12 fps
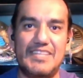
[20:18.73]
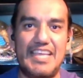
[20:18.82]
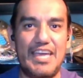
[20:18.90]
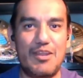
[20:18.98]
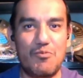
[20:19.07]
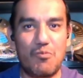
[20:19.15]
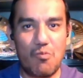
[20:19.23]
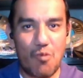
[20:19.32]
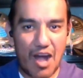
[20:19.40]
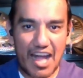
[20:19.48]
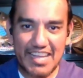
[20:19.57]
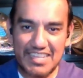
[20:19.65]
And
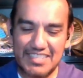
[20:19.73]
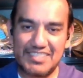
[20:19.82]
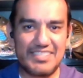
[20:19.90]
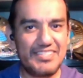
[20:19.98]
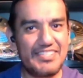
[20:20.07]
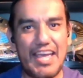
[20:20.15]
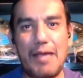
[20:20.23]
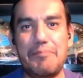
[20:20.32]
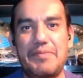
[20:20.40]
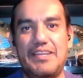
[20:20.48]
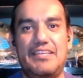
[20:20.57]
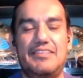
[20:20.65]
why is this
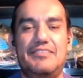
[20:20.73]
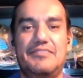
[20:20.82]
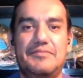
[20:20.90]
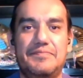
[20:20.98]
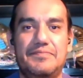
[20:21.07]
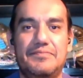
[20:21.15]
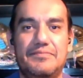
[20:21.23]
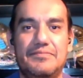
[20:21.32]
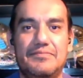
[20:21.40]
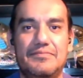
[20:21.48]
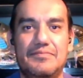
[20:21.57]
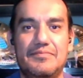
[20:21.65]
happening?
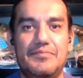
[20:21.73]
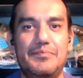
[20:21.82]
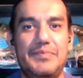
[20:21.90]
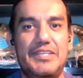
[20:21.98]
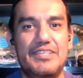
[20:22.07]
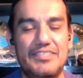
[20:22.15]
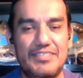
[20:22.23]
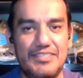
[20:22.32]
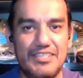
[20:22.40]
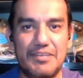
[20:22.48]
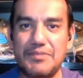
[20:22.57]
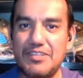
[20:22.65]
Because
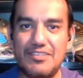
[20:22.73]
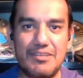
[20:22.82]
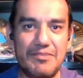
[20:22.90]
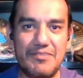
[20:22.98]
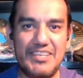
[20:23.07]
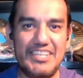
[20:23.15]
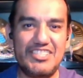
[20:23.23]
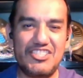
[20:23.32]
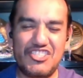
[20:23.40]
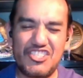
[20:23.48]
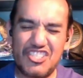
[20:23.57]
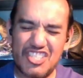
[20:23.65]
WWE
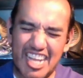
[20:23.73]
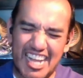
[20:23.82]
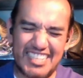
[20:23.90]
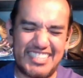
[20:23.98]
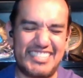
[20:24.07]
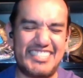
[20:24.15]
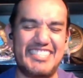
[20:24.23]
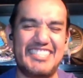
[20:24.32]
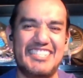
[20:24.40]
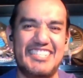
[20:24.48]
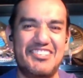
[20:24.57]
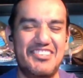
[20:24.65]
just
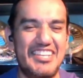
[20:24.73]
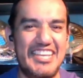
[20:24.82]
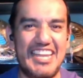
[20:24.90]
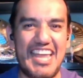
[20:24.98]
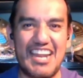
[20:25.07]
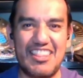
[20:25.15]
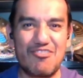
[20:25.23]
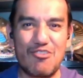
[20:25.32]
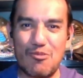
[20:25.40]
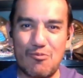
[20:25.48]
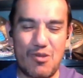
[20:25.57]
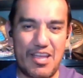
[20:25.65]
couldn't get out of their
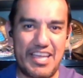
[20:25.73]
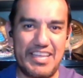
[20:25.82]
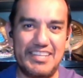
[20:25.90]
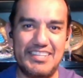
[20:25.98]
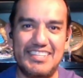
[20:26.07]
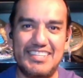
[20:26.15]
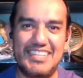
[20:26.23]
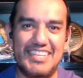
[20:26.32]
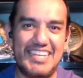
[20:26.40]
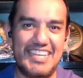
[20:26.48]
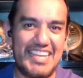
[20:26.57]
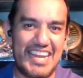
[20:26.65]
own way
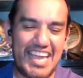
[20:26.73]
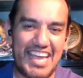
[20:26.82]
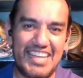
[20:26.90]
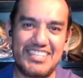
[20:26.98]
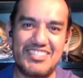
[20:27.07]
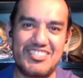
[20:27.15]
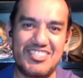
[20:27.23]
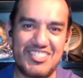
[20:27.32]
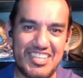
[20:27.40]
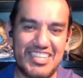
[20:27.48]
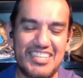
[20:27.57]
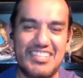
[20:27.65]
and had to
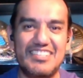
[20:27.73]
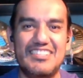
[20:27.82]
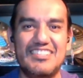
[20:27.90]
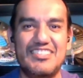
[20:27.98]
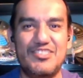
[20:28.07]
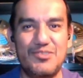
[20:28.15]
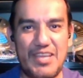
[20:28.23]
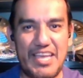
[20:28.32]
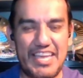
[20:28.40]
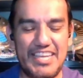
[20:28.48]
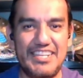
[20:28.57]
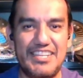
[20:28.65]
stick it to
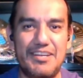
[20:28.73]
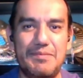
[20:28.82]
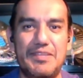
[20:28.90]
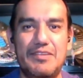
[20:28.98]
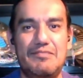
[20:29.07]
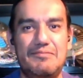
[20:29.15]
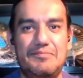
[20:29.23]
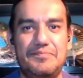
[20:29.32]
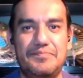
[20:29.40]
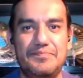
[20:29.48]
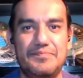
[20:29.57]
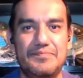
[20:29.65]
AEW.
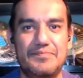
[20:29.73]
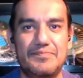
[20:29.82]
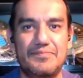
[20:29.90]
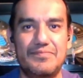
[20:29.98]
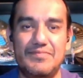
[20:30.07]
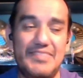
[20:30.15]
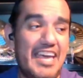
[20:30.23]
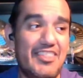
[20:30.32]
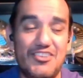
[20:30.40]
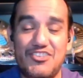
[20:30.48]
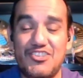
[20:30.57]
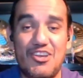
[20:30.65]
Now,
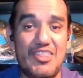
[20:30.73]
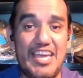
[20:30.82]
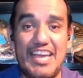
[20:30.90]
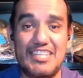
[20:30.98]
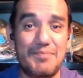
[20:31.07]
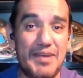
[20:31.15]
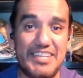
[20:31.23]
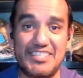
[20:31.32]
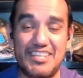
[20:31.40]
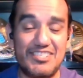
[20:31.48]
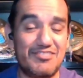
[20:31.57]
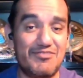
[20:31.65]
the show that has my
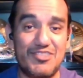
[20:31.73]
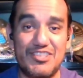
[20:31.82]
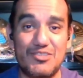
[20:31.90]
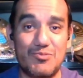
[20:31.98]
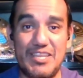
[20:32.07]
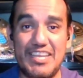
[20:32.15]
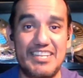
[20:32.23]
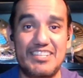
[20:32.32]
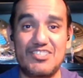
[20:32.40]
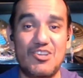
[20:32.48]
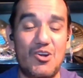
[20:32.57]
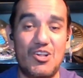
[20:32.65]
attention for this weekend
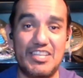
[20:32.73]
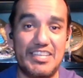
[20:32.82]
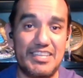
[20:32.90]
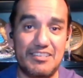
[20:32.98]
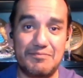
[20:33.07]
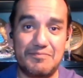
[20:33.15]
is All In.